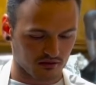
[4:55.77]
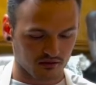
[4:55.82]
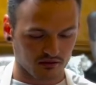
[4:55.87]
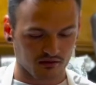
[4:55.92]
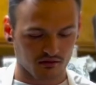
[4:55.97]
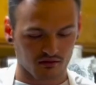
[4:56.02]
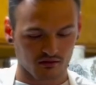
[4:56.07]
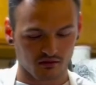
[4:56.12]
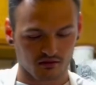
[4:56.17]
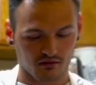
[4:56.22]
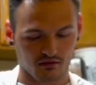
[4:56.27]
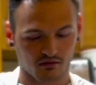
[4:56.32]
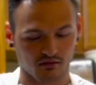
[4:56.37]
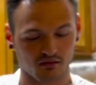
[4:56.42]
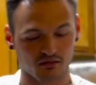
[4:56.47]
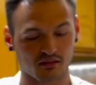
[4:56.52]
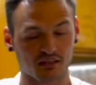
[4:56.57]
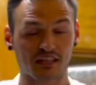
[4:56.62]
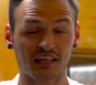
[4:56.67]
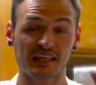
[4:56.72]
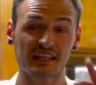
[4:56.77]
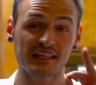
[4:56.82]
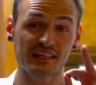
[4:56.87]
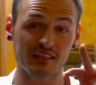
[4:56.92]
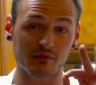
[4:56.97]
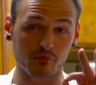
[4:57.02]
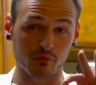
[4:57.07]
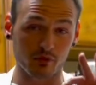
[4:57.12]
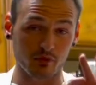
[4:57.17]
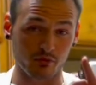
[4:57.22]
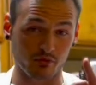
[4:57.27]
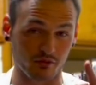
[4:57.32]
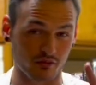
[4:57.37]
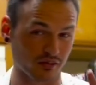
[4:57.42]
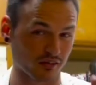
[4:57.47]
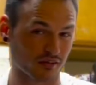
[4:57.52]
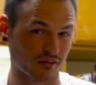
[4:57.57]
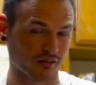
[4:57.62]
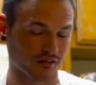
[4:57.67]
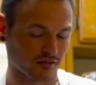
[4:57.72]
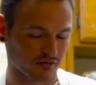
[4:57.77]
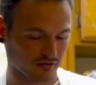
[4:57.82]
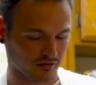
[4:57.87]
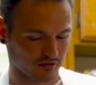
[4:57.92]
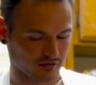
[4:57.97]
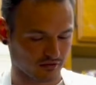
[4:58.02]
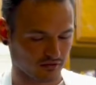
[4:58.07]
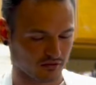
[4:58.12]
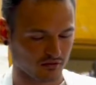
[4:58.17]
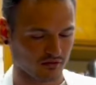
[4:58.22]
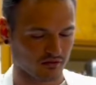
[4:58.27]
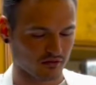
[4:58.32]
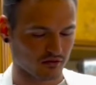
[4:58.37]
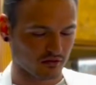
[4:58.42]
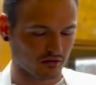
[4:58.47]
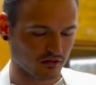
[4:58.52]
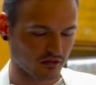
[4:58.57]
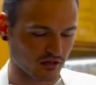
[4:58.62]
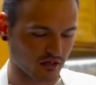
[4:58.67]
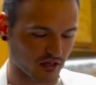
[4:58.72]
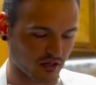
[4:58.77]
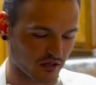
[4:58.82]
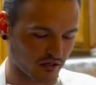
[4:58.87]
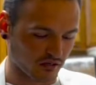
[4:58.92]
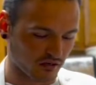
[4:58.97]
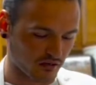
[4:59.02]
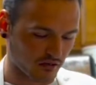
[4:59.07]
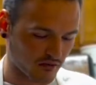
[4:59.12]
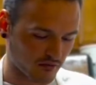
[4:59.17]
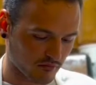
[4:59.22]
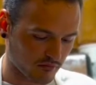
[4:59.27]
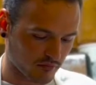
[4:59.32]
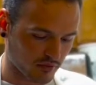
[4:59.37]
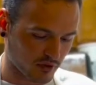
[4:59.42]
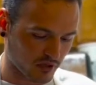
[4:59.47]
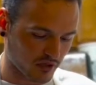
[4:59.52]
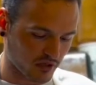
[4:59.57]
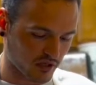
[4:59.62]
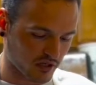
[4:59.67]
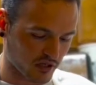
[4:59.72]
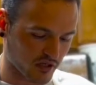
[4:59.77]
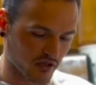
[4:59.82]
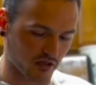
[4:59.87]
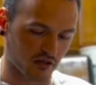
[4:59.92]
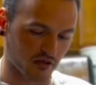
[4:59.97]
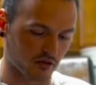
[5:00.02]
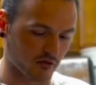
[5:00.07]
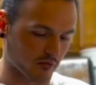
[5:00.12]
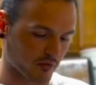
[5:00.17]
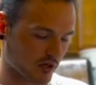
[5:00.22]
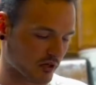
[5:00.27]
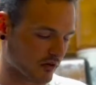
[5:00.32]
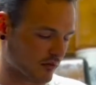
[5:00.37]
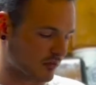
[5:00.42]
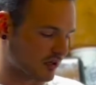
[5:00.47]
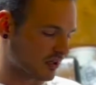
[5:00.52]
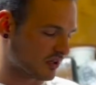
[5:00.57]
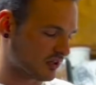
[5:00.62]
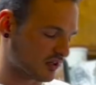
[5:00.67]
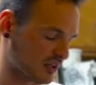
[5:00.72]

a teaspoon and put it in your brownie mix.